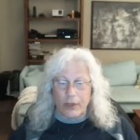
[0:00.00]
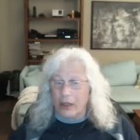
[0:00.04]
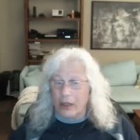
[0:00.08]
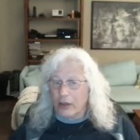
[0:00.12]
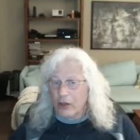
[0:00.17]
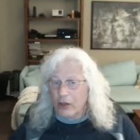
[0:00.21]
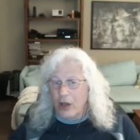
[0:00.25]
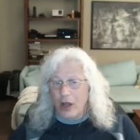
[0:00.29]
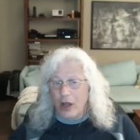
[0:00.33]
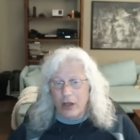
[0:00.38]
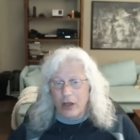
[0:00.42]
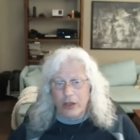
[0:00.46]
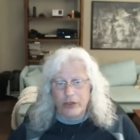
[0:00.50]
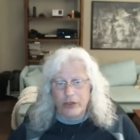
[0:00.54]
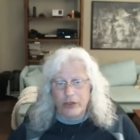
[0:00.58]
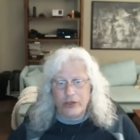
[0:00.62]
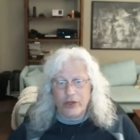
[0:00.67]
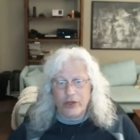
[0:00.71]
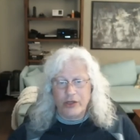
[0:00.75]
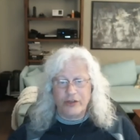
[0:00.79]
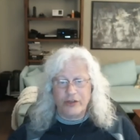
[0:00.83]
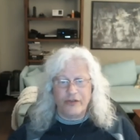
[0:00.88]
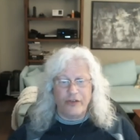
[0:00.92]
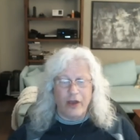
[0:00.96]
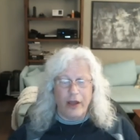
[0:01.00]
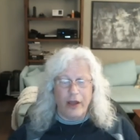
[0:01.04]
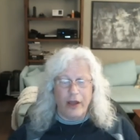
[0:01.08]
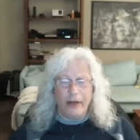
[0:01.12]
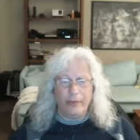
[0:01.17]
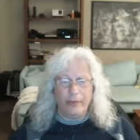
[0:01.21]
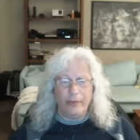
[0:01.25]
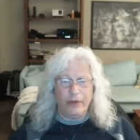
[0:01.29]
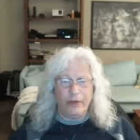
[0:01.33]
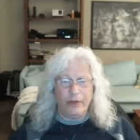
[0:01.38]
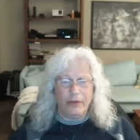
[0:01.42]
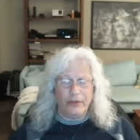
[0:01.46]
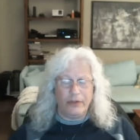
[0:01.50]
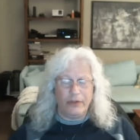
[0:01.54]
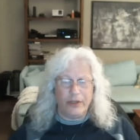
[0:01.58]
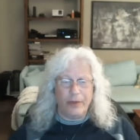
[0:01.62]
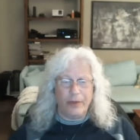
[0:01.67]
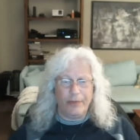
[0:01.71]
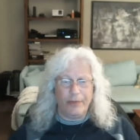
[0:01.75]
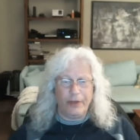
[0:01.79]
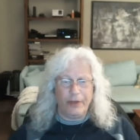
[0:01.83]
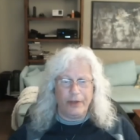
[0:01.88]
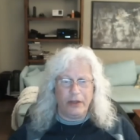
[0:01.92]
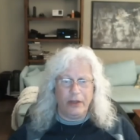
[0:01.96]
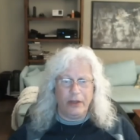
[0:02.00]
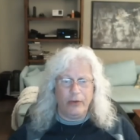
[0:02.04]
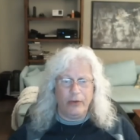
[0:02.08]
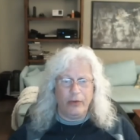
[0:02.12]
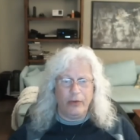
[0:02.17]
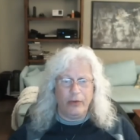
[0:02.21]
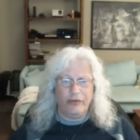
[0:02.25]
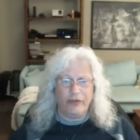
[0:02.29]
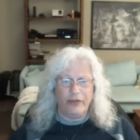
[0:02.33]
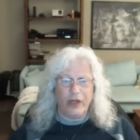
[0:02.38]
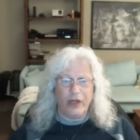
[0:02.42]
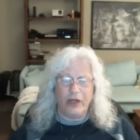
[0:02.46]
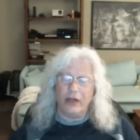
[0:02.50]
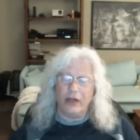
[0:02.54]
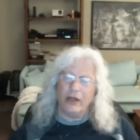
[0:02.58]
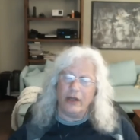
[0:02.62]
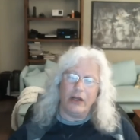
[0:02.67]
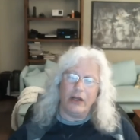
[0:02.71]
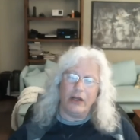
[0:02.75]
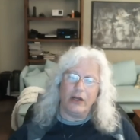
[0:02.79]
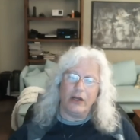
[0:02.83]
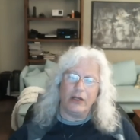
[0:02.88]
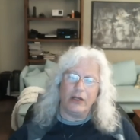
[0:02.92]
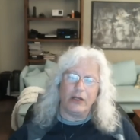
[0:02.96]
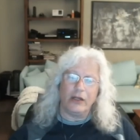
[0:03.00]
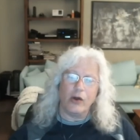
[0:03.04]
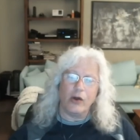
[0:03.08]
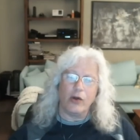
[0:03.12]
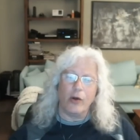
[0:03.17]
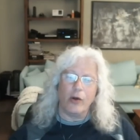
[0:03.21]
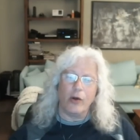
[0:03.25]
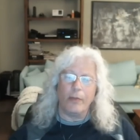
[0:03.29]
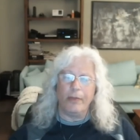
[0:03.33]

College is fine, but typically we've done it in a local